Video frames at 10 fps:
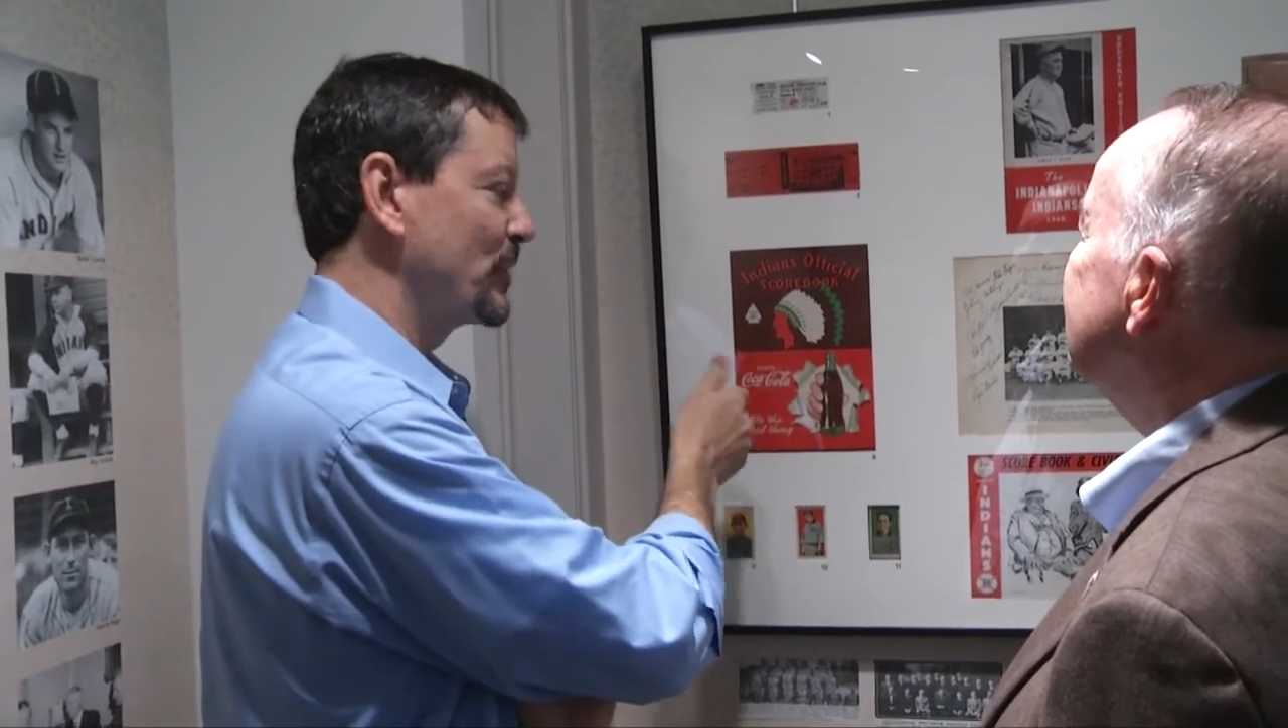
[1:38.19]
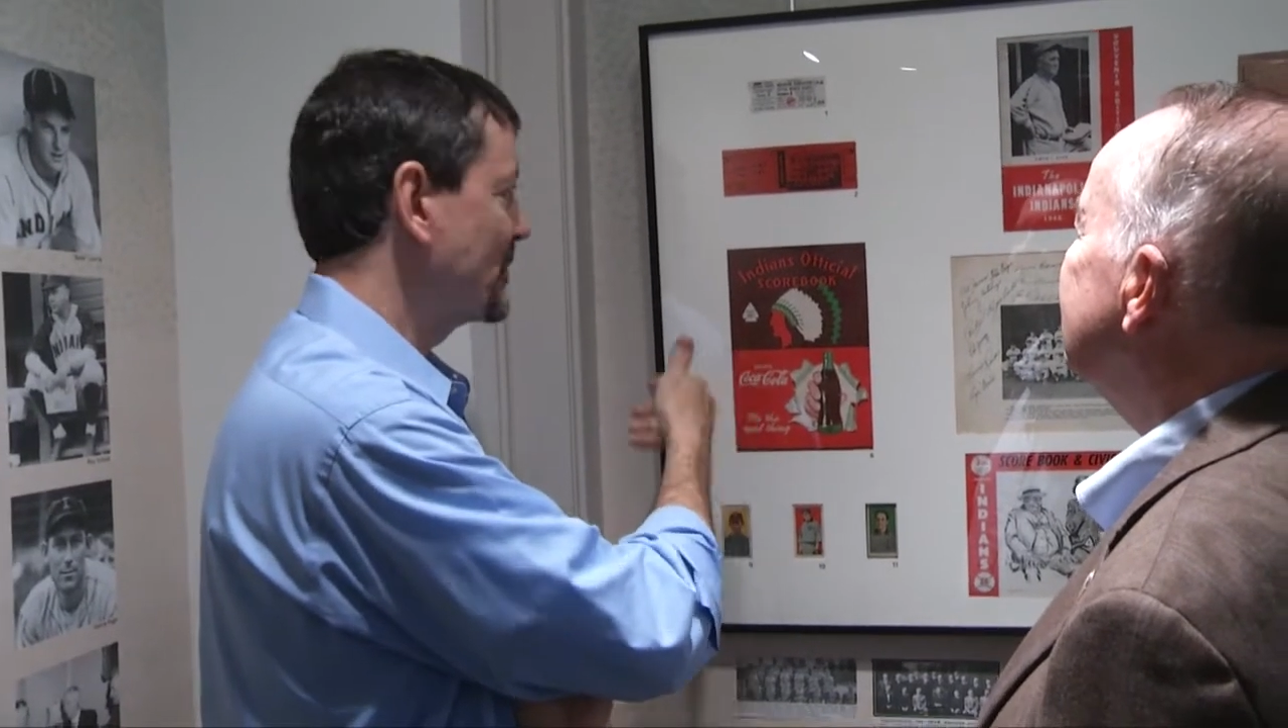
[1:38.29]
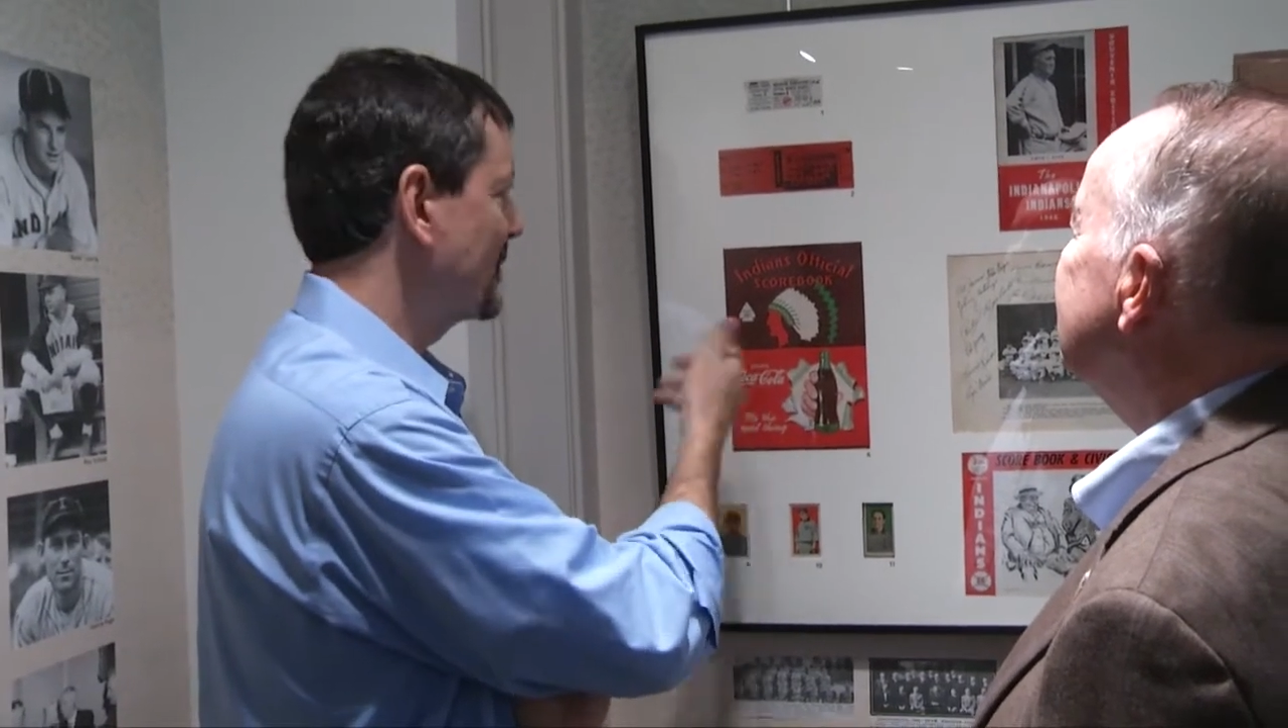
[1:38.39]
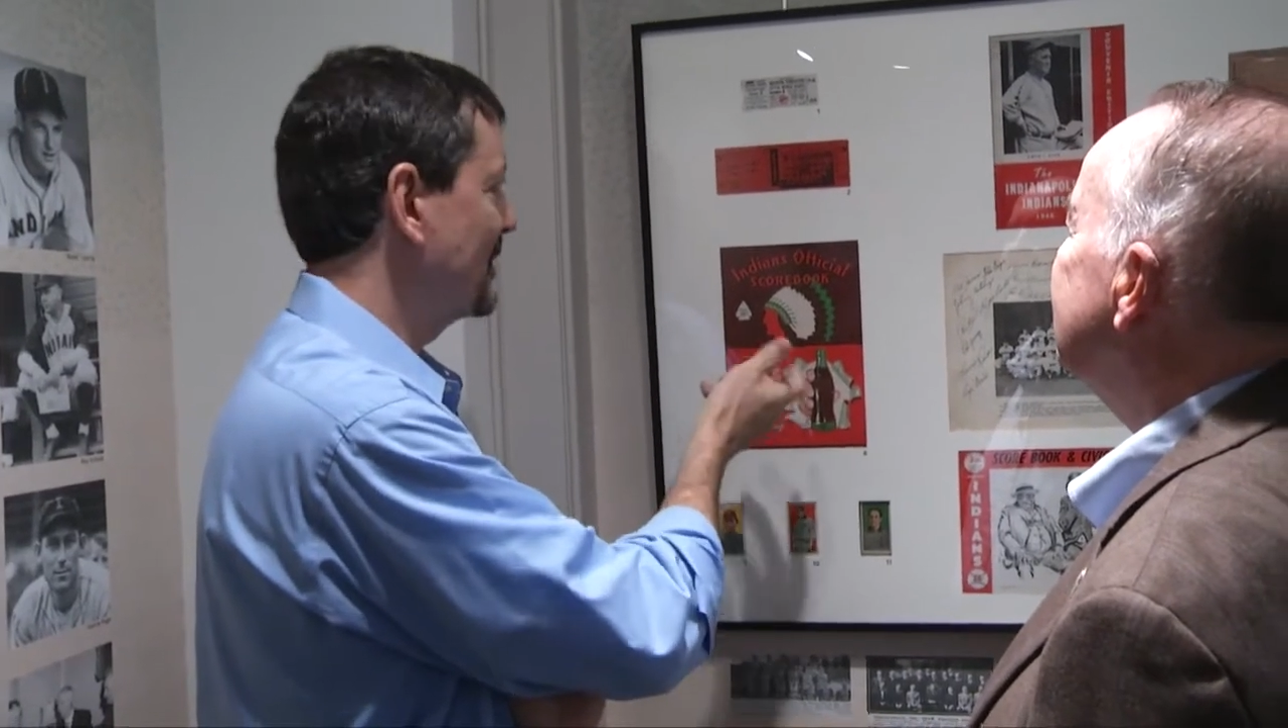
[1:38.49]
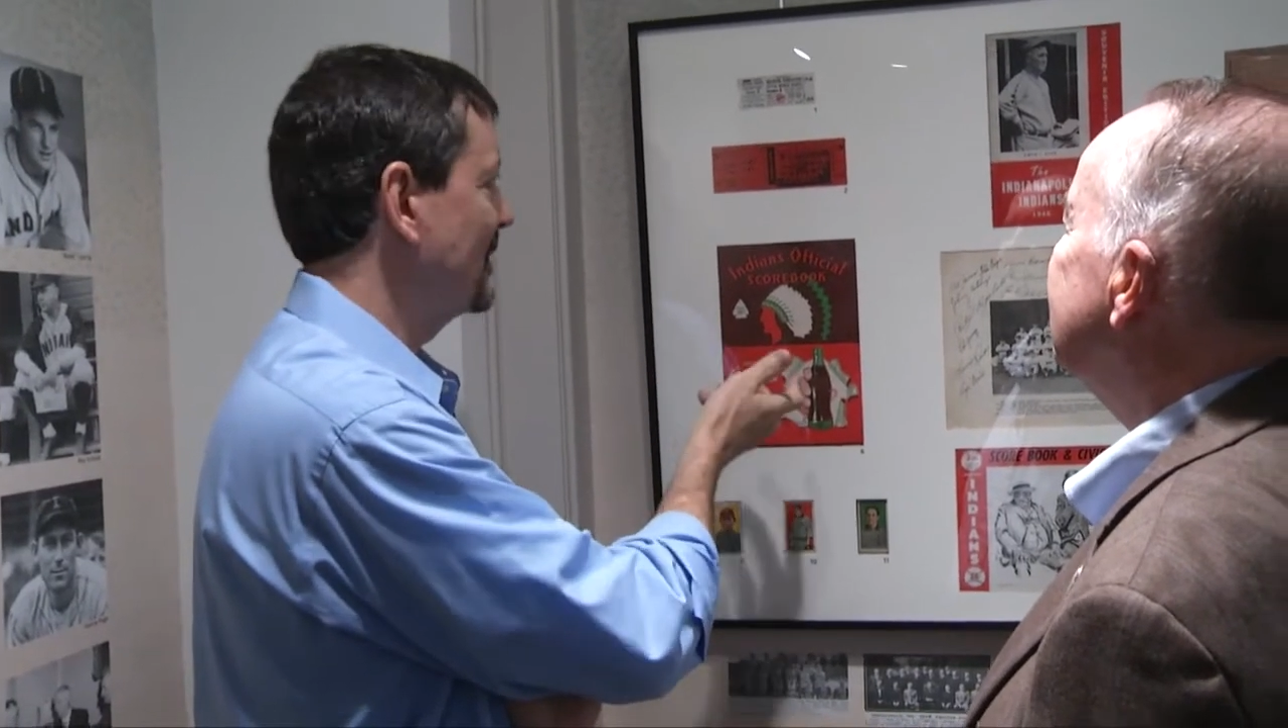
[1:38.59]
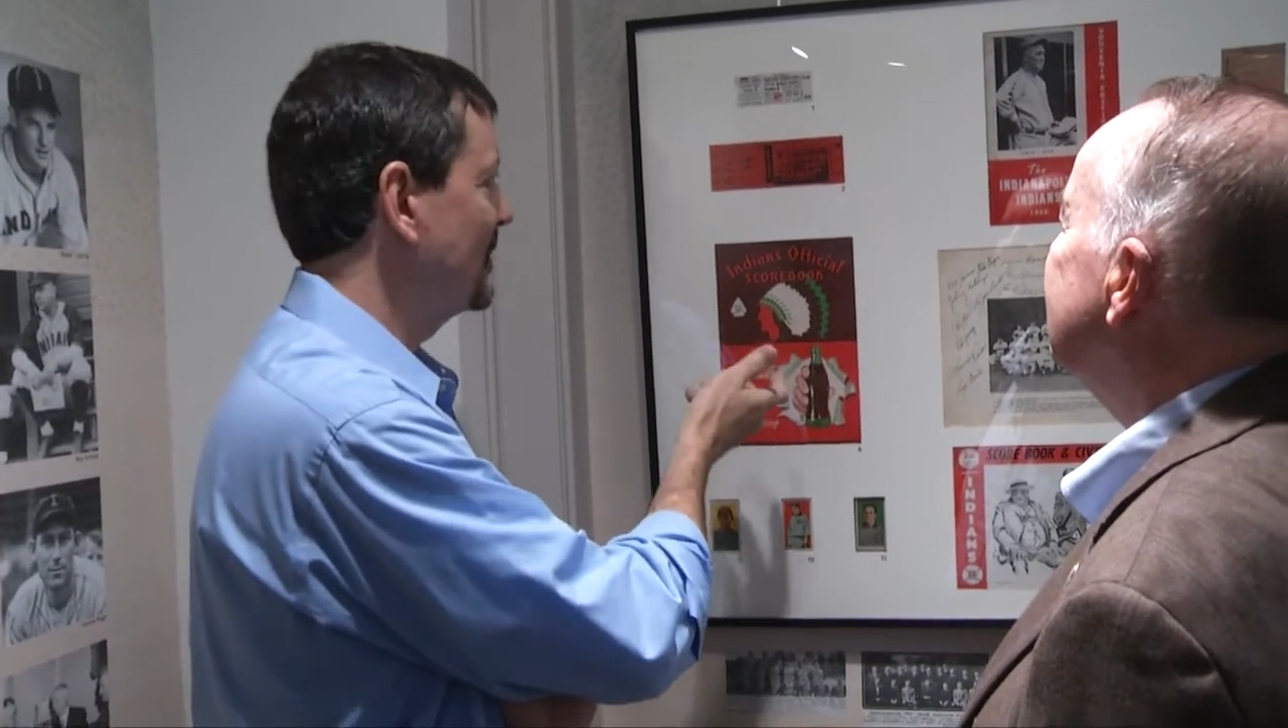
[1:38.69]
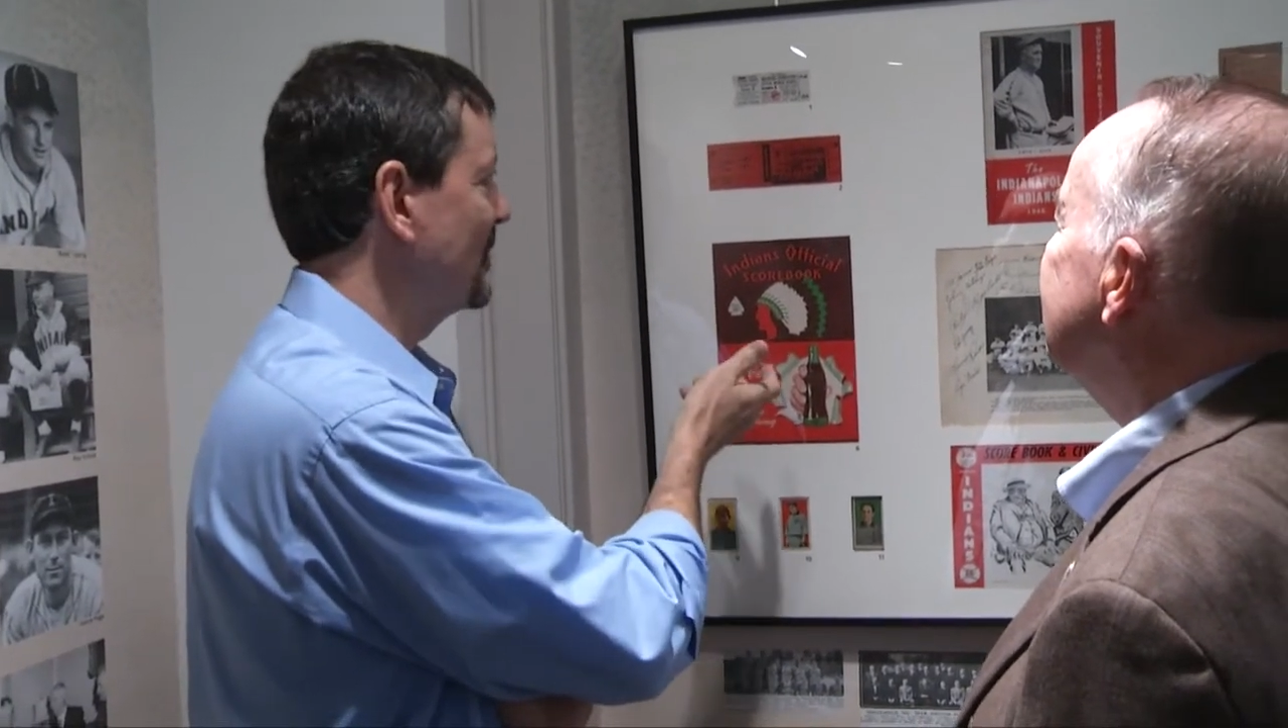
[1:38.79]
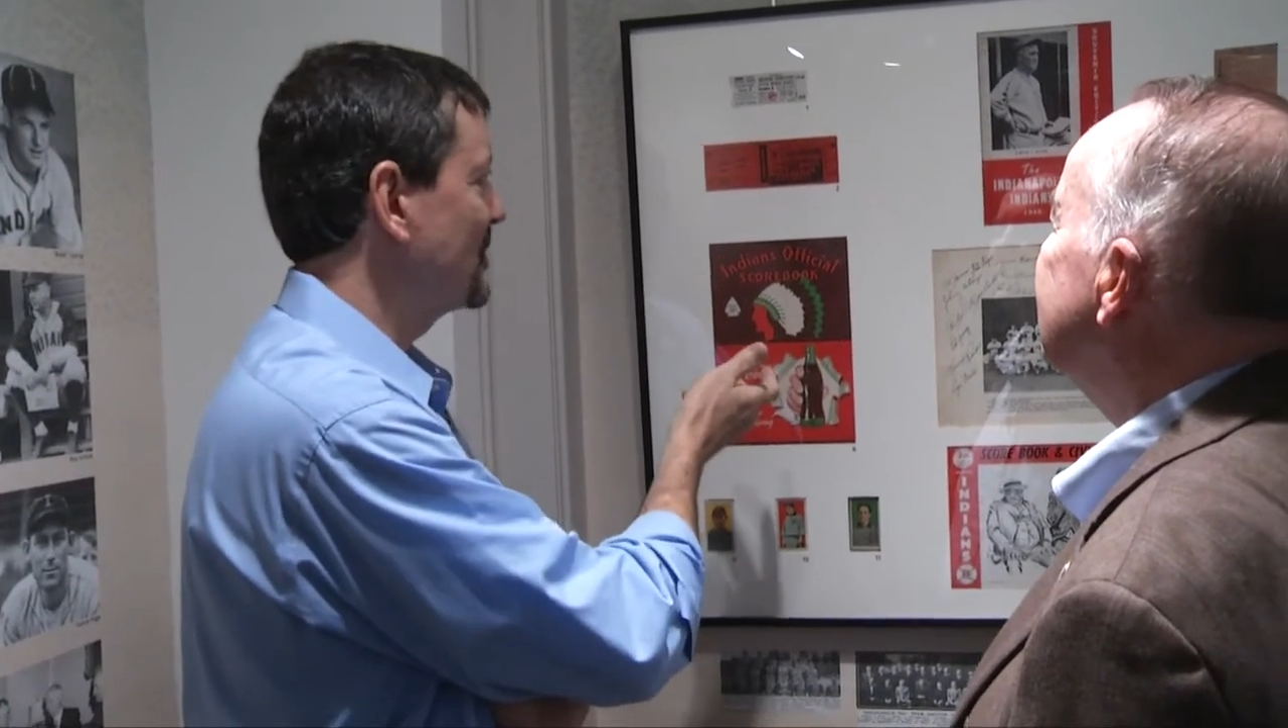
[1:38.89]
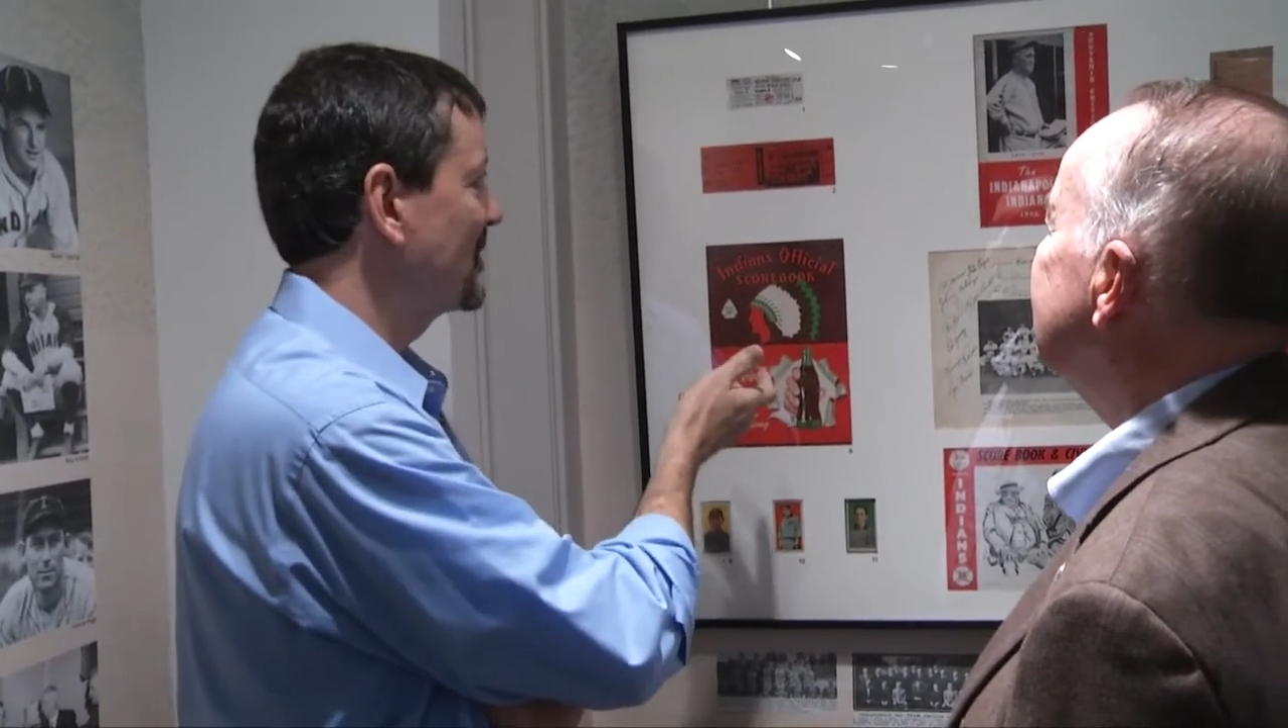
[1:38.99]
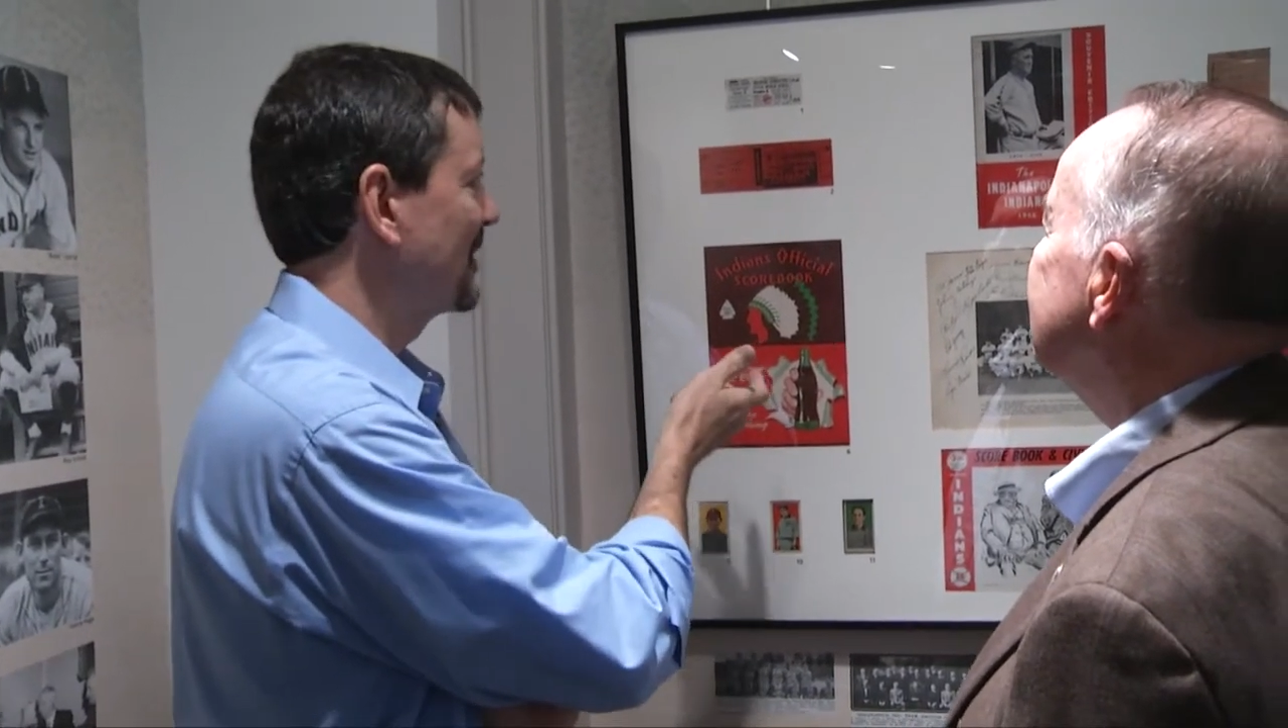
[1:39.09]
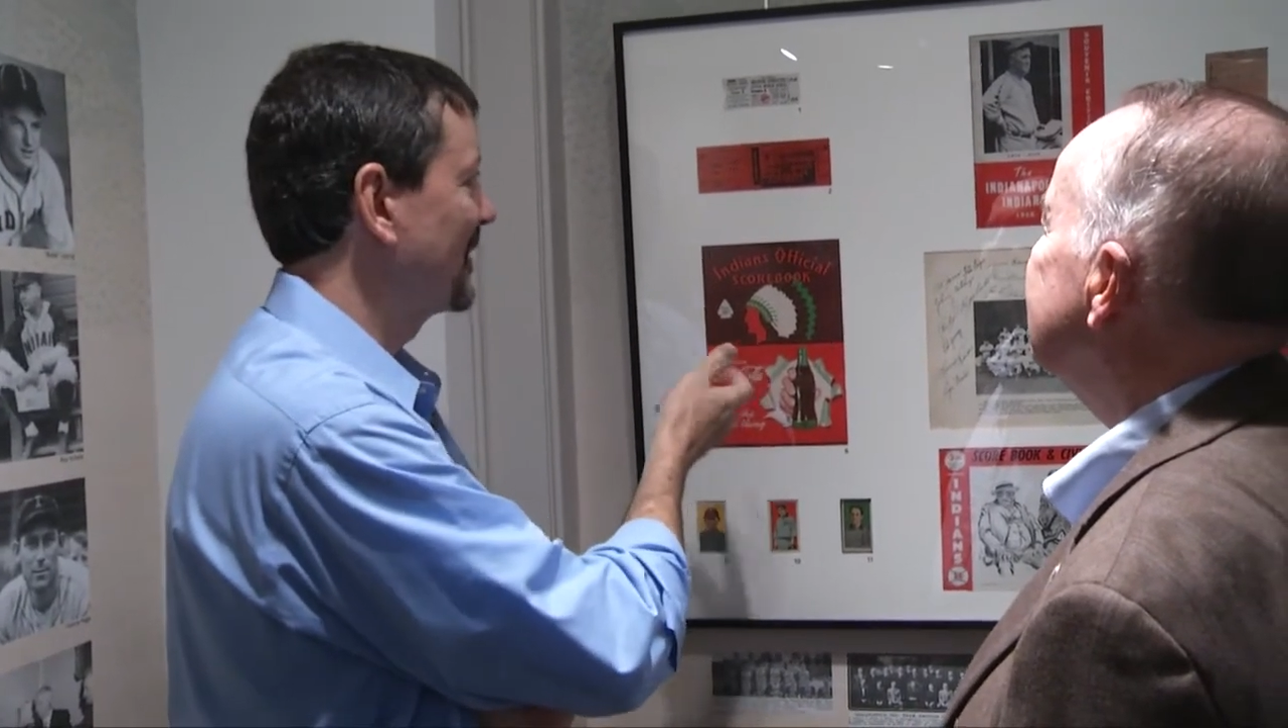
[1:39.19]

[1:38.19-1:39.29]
60 years.